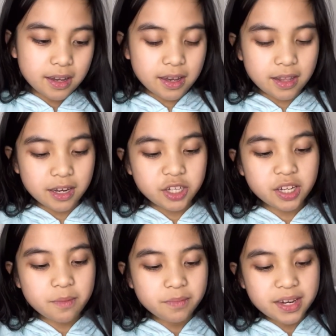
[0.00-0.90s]
And then she
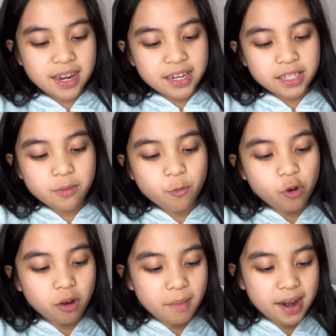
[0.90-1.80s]
can be nice and
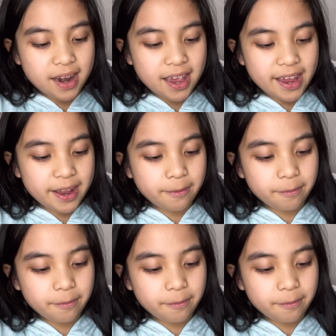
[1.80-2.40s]
warm at night.